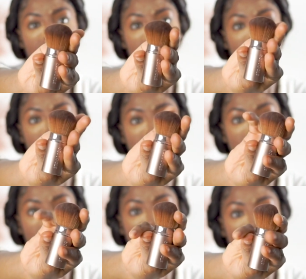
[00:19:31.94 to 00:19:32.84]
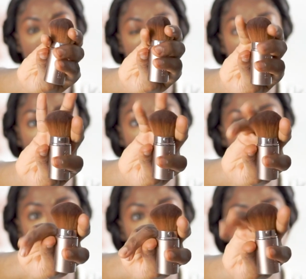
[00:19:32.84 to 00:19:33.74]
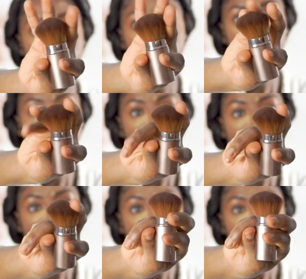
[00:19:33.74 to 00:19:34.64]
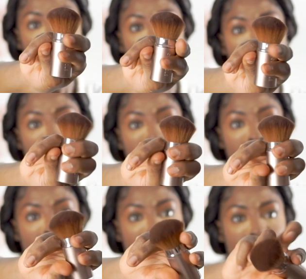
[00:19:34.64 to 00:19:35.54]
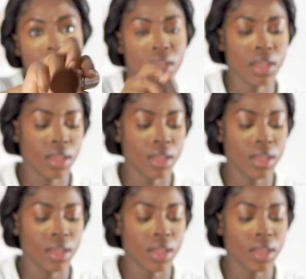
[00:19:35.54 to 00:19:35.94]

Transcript: brush. As you can see, like it's really fluffy and thick.